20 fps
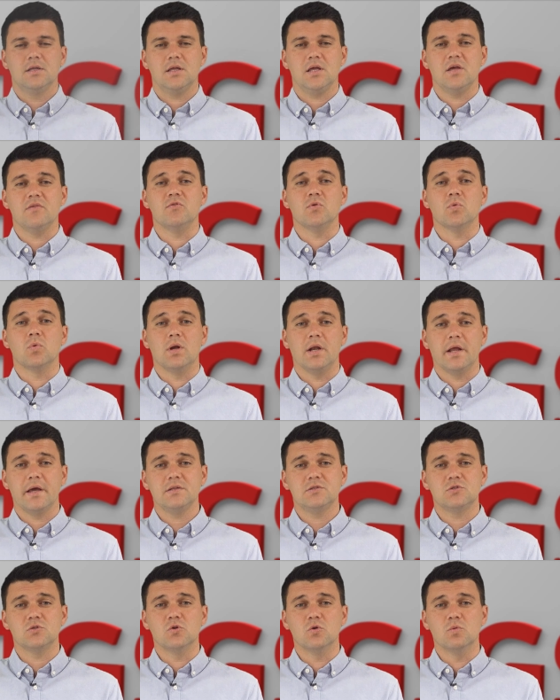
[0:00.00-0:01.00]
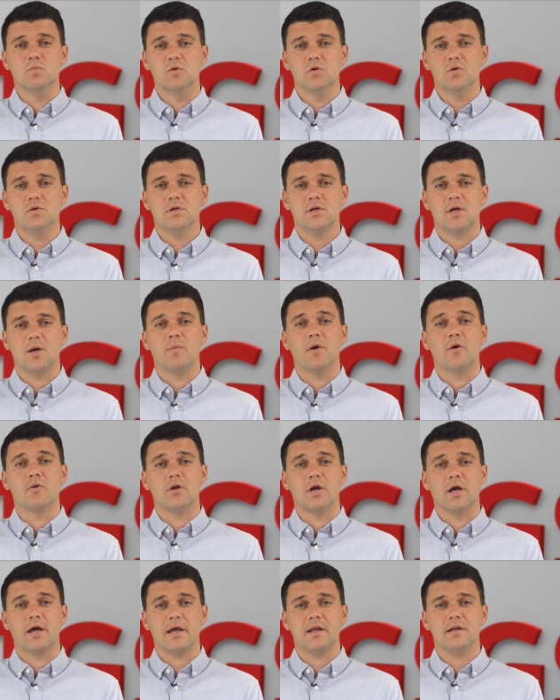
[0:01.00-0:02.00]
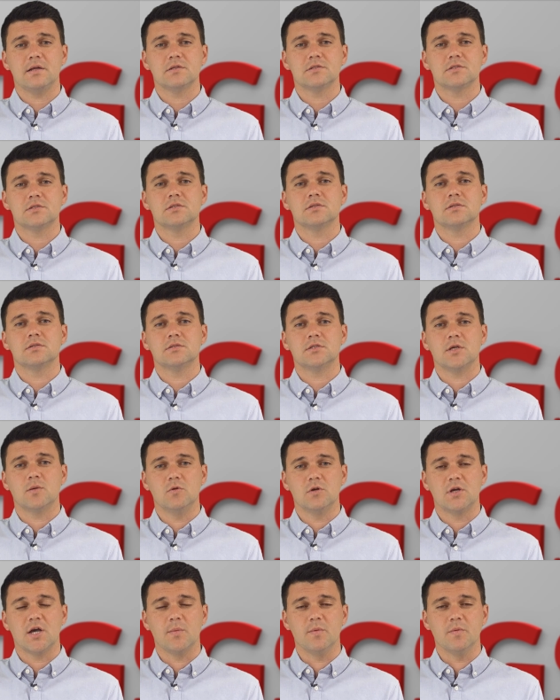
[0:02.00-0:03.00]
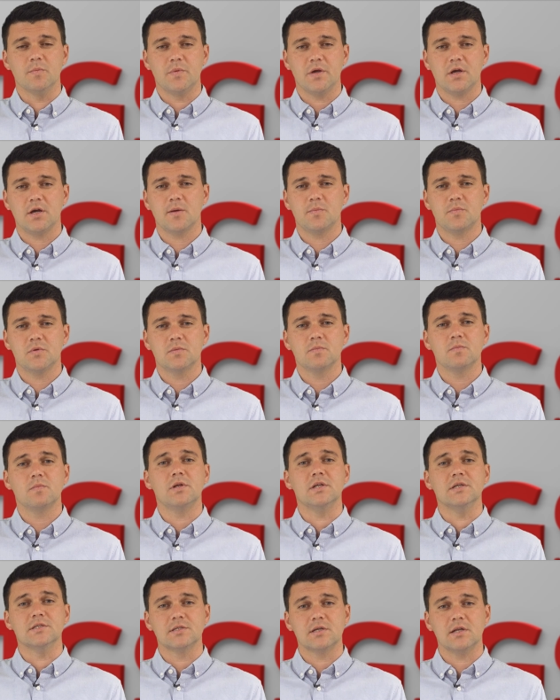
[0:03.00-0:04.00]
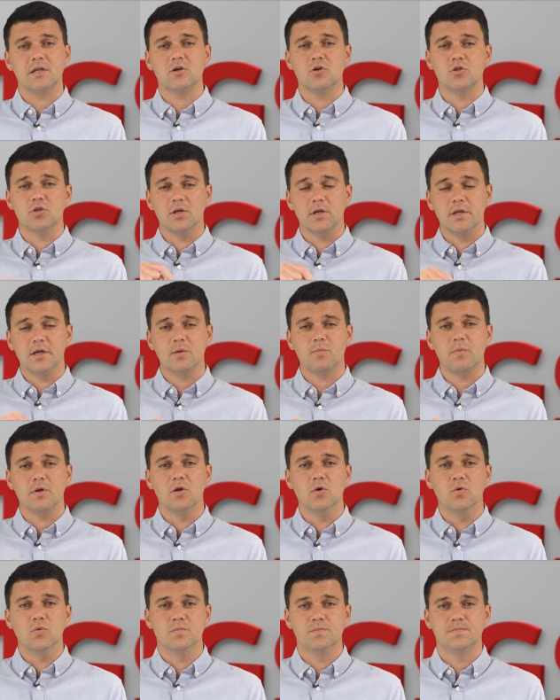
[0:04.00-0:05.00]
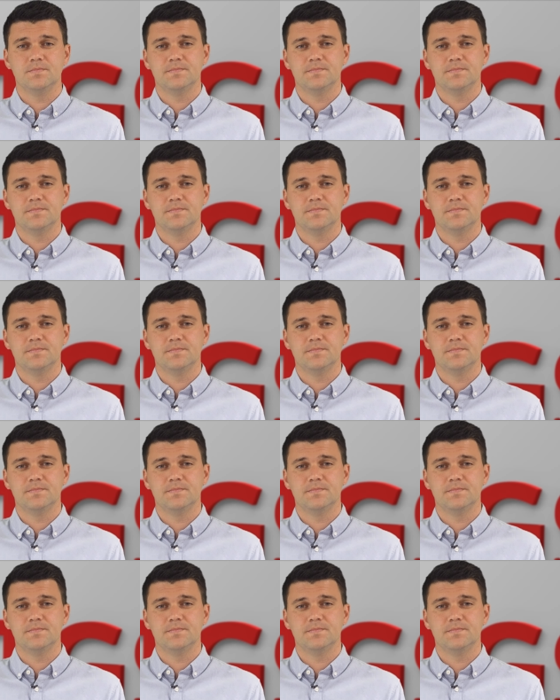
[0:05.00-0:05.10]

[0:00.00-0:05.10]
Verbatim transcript: If you would like to know more about our Hilux double cabin pickup, please click on the link below.